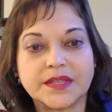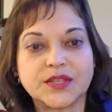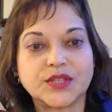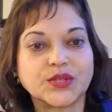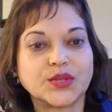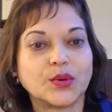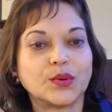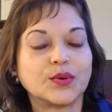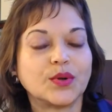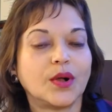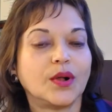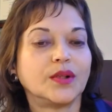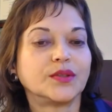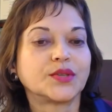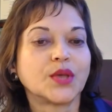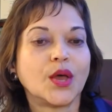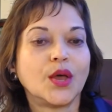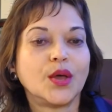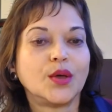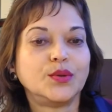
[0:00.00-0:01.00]
so-called
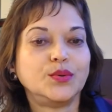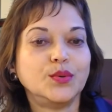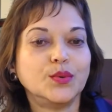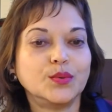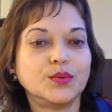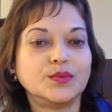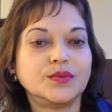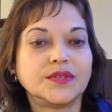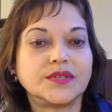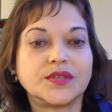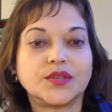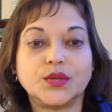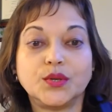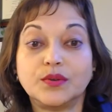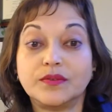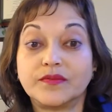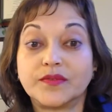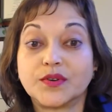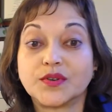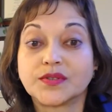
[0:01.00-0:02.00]
Newton's
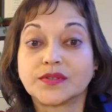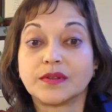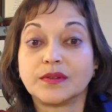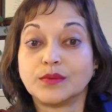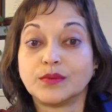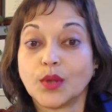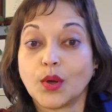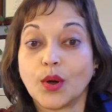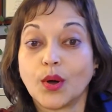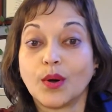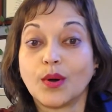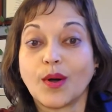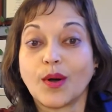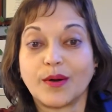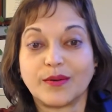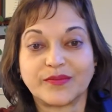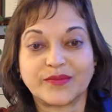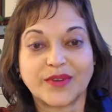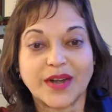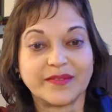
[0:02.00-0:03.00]
universal law
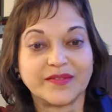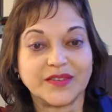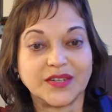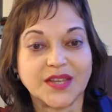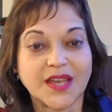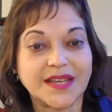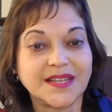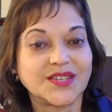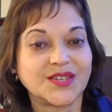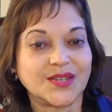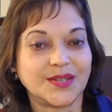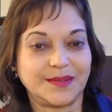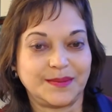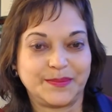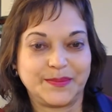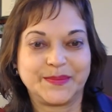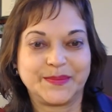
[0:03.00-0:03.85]
of gravitation.